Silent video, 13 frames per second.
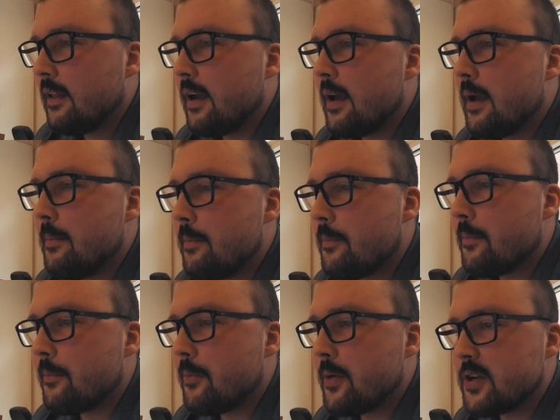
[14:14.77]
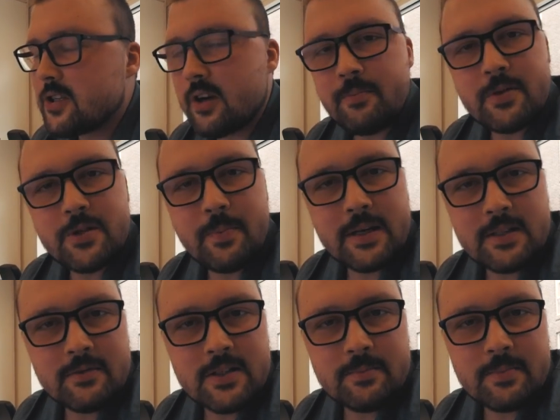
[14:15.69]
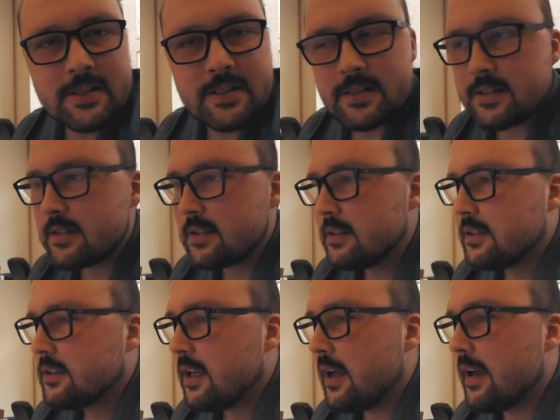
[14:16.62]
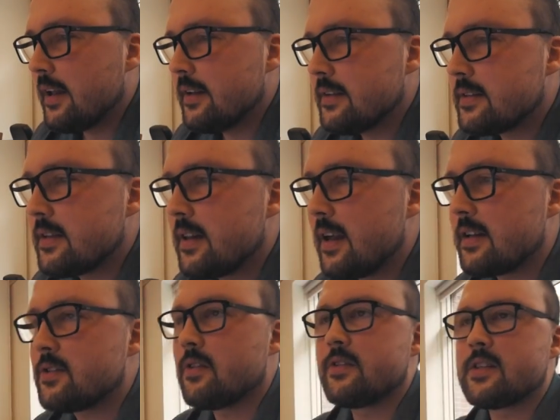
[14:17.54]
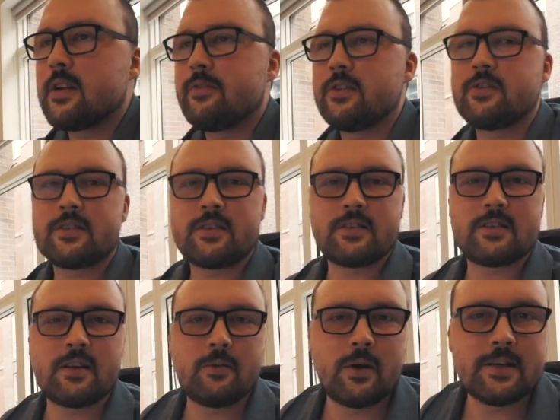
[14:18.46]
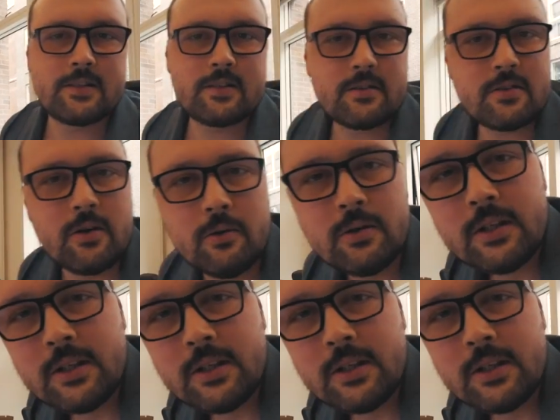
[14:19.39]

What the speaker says: can share a perspective as a business, and that sort of stuff interests us anyways. So